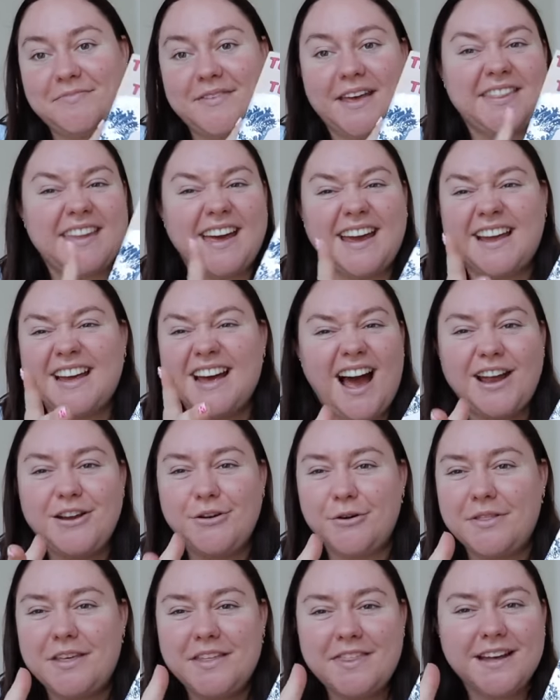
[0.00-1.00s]
And like, I
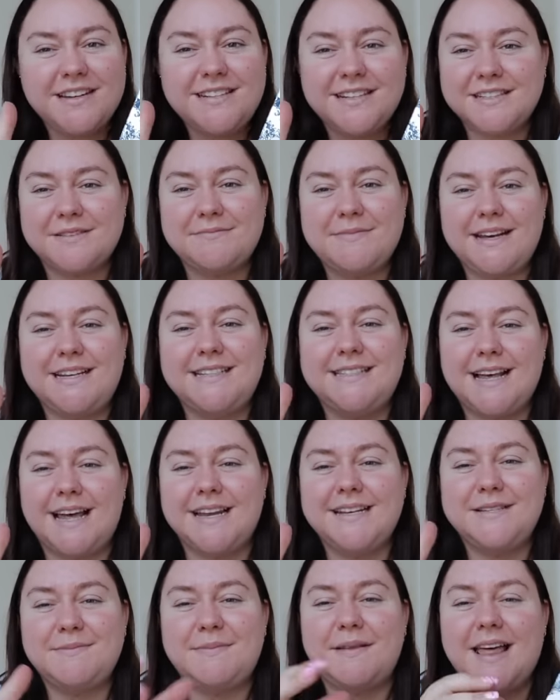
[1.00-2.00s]
know that that doesn't make
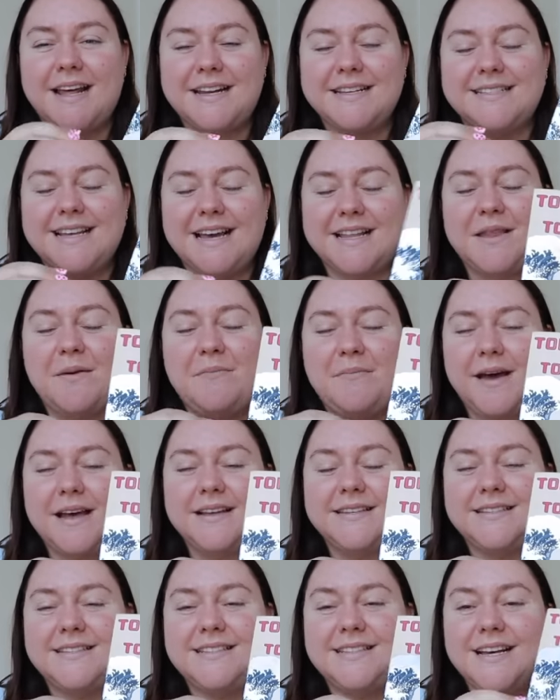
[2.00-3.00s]
sense, but that is like the
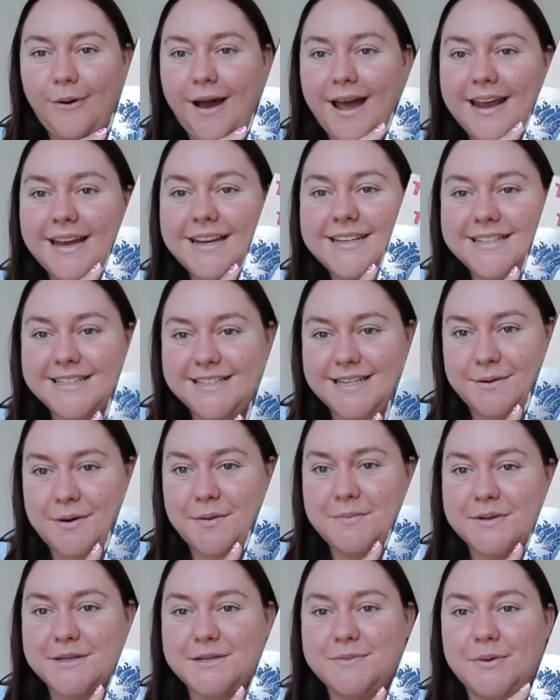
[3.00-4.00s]
best way to sum
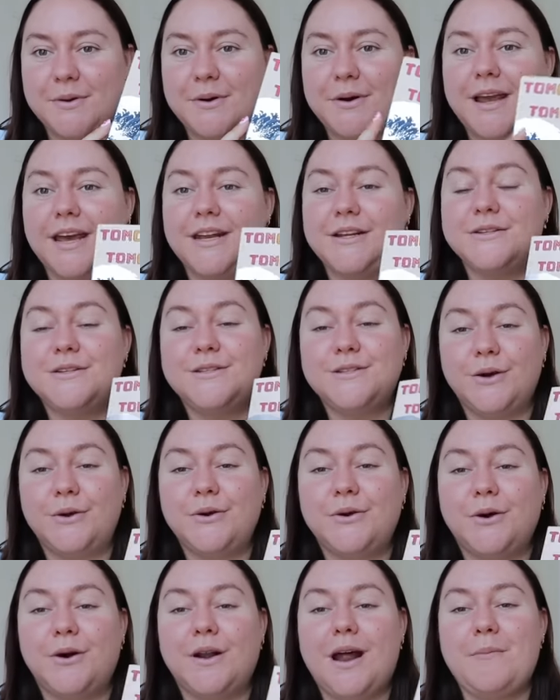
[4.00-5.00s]
up this book. It is so
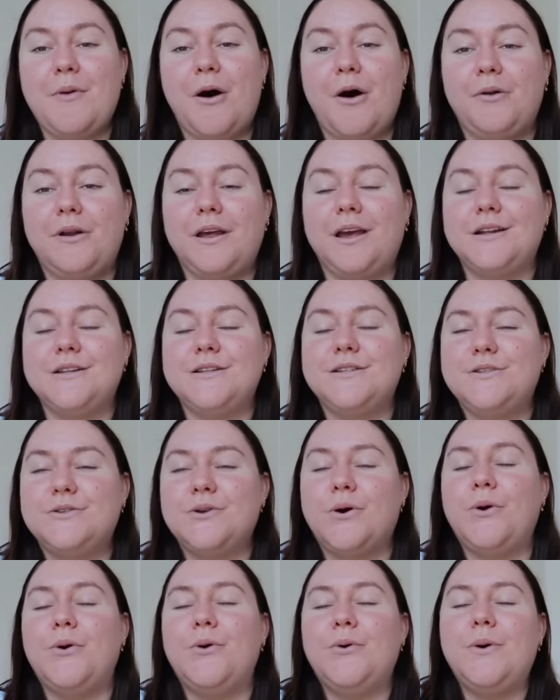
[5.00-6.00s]
good. I'm holding it
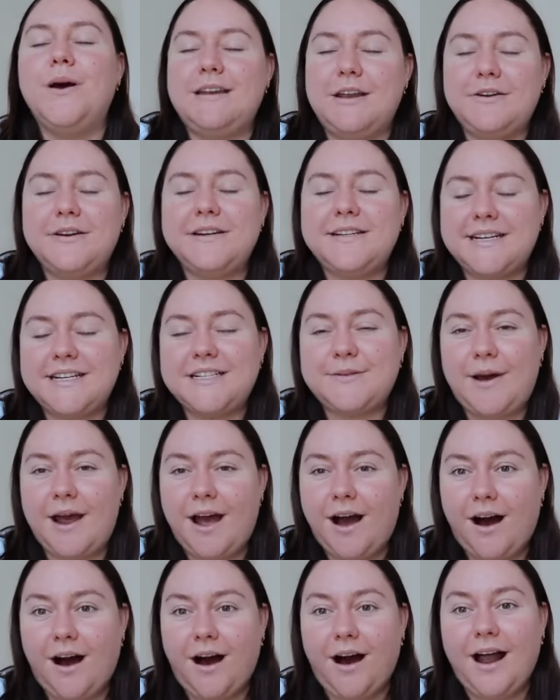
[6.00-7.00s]
so near and dear to my
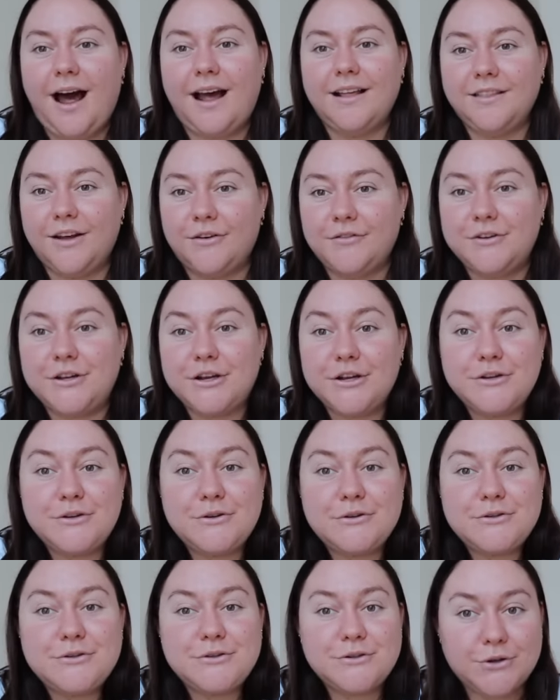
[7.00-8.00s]
heart. I loved it
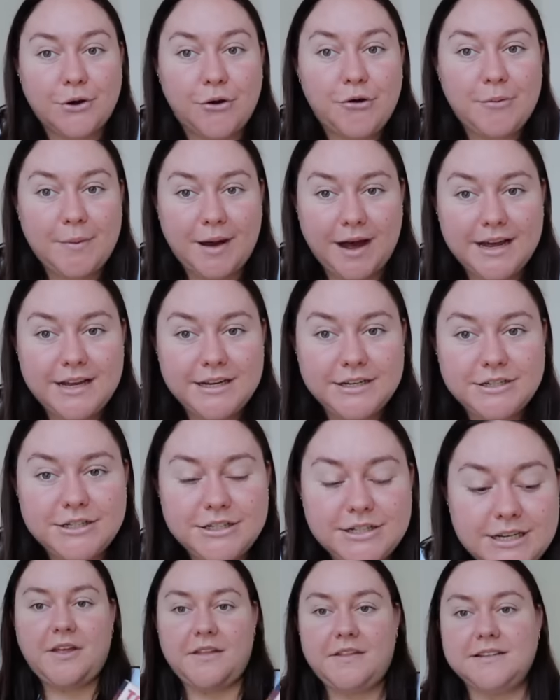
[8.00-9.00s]
so
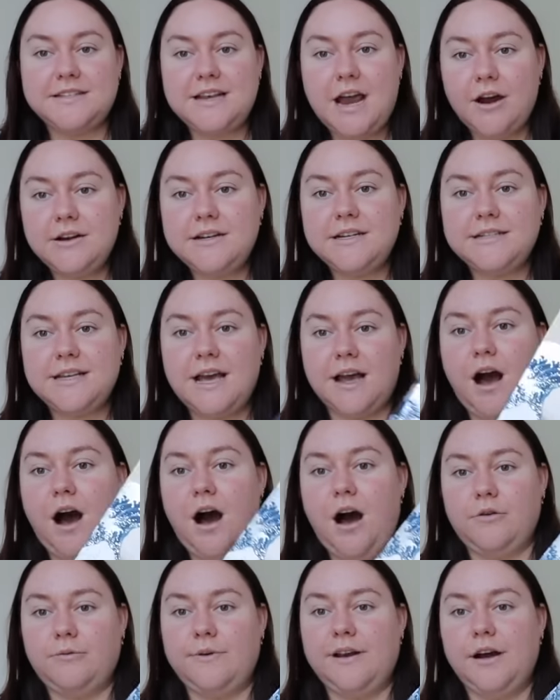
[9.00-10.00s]
much. And these characters like
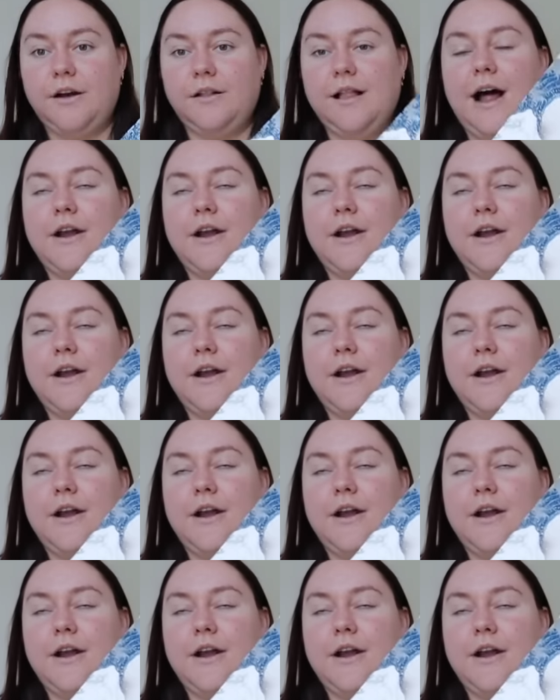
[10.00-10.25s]
are real.